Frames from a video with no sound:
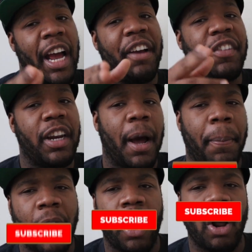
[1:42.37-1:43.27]
If you're not
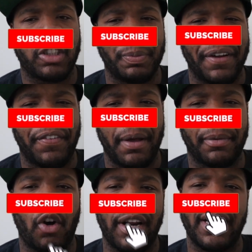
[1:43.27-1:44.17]
part of the Auto Speed
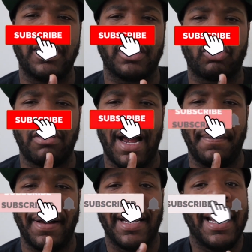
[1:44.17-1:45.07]
family, go ahead and
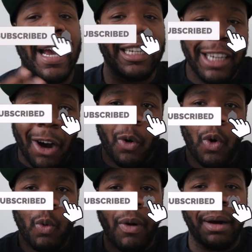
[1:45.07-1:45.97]
subscribe button. And
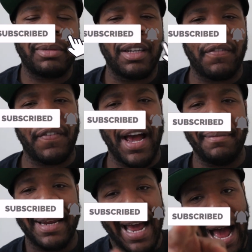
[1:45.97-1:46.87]
yo, welcome to the
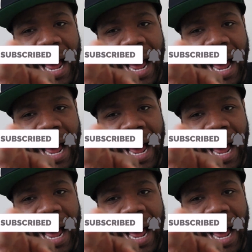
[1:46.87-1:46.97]
family.